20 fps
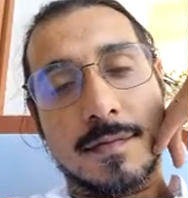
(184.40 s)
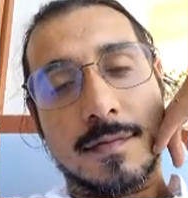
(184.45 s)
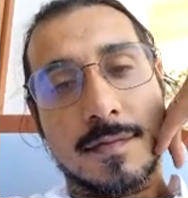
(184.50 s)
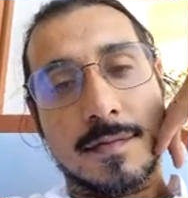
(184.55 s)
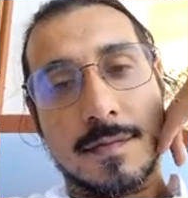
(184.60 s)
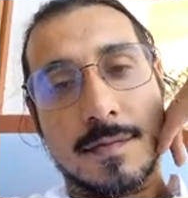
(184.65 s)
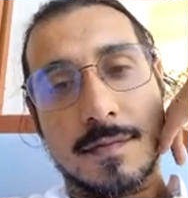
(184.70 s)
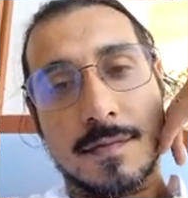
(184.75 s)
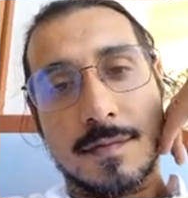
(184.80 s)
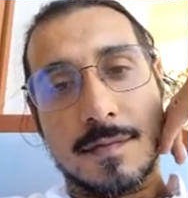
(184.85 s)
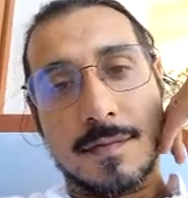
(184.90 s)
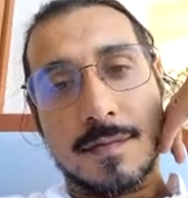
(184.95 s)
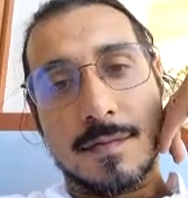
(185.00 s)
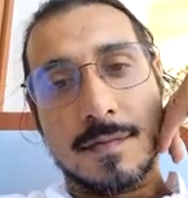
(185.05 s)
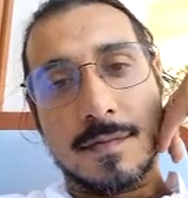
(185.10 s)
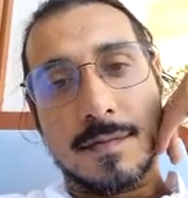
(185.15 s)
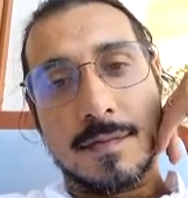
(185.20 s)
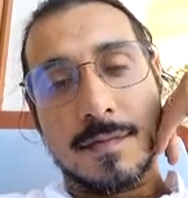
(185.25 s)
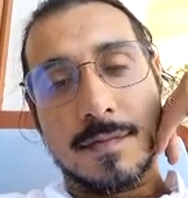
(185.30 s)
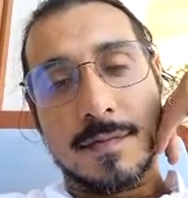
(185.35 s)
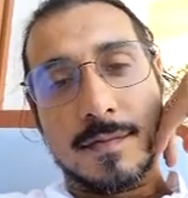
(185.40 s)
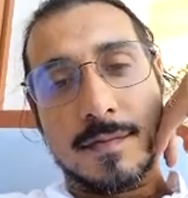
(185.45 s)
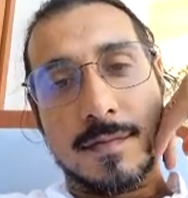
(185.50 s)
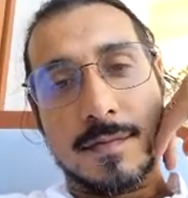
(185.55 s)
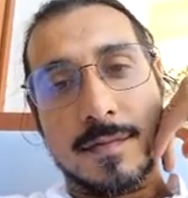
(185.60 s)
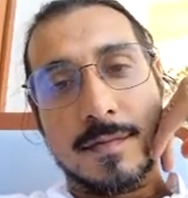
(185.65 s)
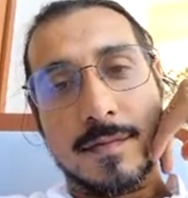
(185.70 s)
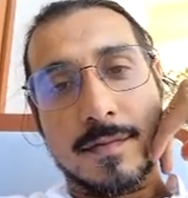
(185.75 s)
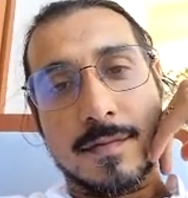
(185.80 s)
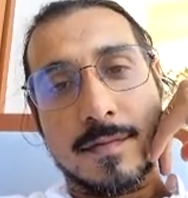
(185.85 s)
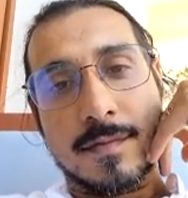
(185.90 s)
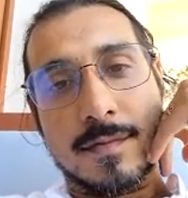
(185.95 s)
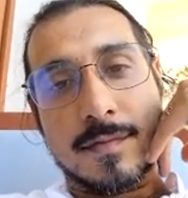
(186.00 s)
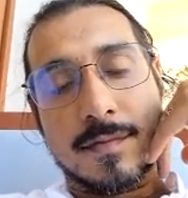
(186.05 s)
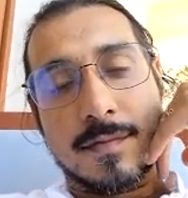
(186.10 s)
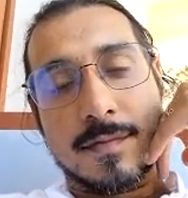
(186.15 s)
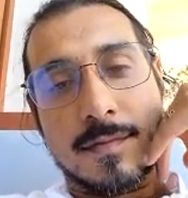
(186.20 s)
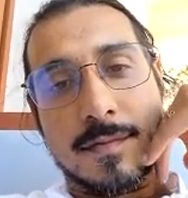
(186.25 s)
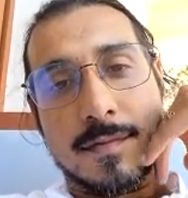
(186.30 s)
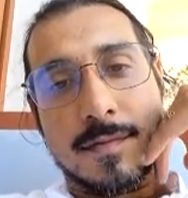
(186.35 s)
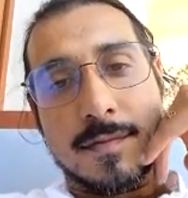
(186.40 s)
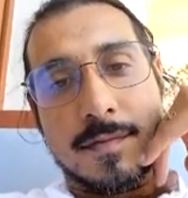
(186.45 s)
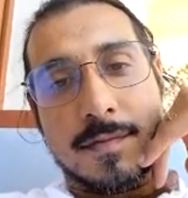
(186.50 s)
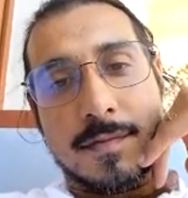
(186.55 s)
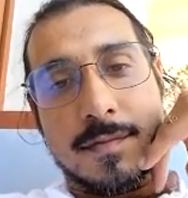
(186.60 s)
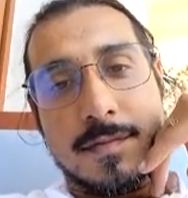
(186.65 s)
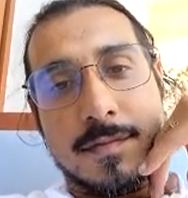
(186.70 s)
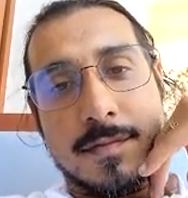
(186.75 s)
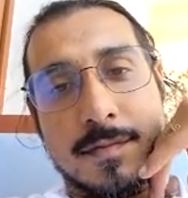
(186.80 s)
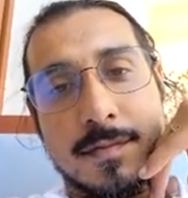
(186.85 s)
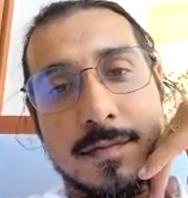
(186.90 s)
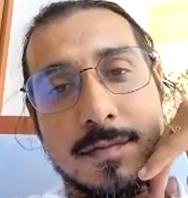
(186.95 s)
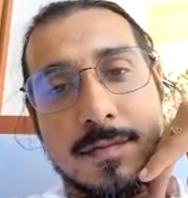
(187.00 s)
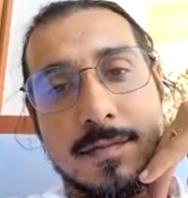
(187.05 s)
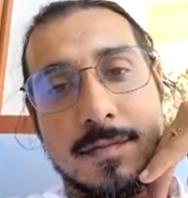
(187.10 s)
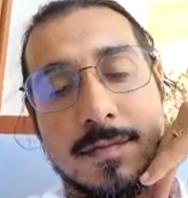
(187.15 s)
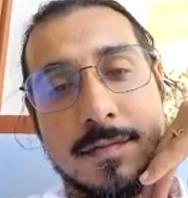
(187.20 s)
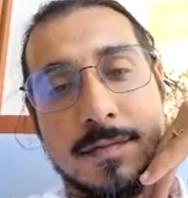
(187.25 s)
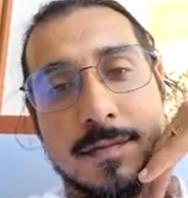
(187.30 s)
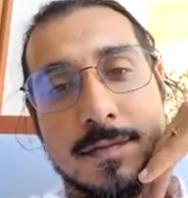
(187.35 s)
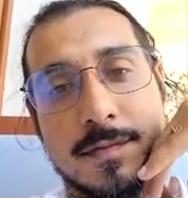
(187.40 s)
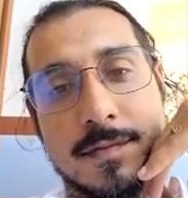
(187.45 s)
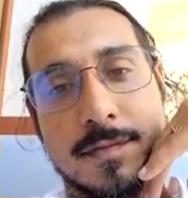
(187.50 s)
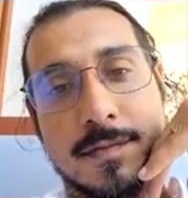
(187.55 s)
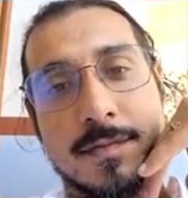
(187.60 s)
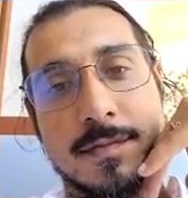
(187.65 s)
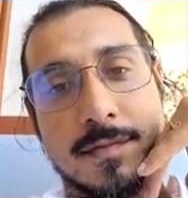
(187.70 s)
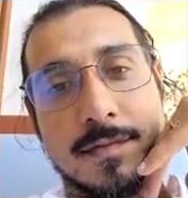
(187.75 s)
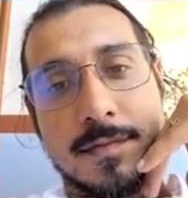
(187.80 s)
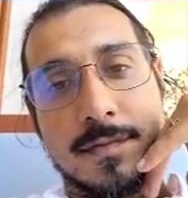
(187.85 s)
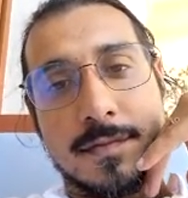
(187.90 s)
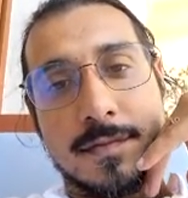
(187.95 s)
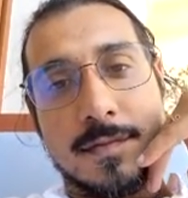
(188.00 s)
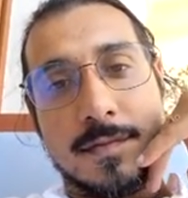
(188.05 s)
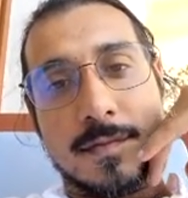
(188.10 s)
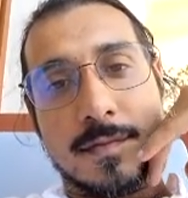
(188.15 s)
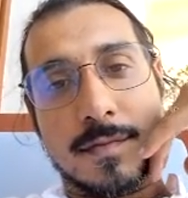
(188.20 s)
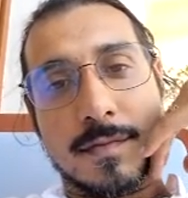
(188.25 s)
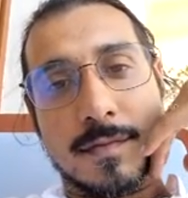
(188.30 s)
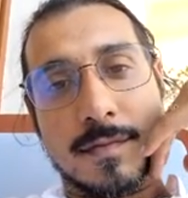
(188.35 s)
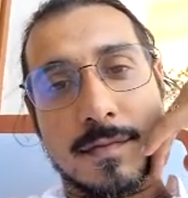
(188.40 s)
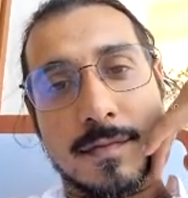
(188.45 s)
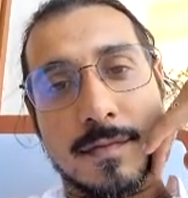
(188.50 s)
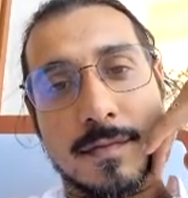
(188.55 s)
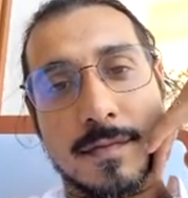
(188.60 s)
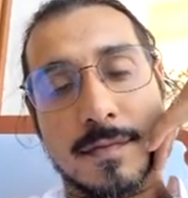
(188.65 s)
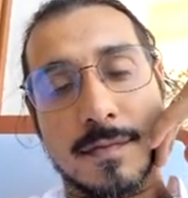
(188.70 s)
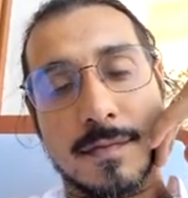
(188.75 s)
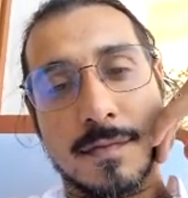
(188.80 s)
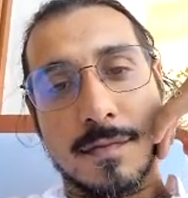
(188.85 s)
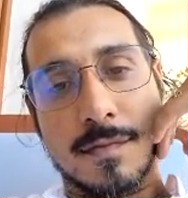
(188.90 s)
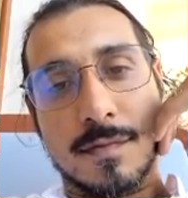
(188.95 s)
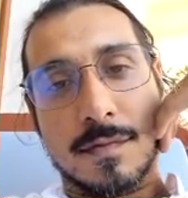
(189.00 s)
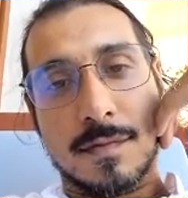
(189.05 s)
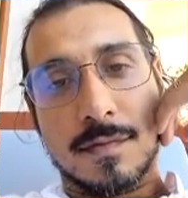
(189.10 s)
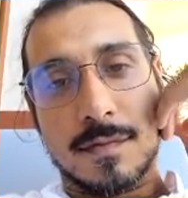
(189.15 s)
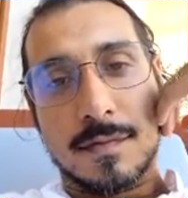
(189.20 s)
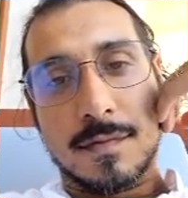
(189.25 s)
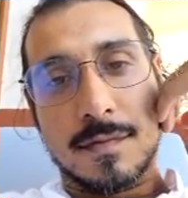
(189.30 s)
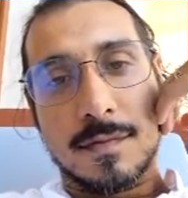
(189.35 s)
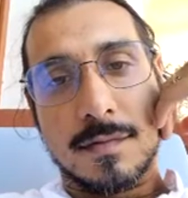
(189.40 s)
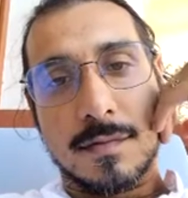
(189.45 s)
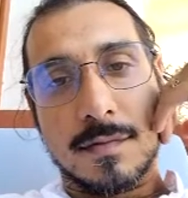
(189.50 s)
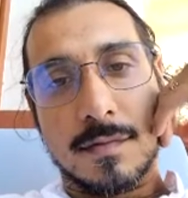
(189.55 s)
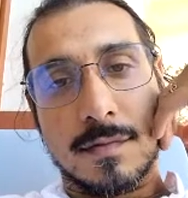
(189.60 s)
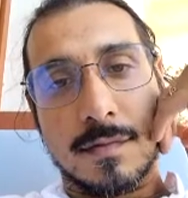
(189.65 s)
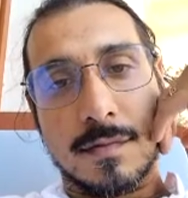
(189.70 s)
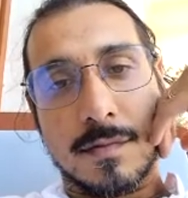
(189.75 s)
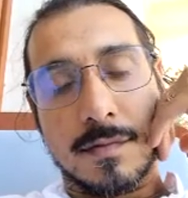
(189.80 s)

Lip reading: (silent)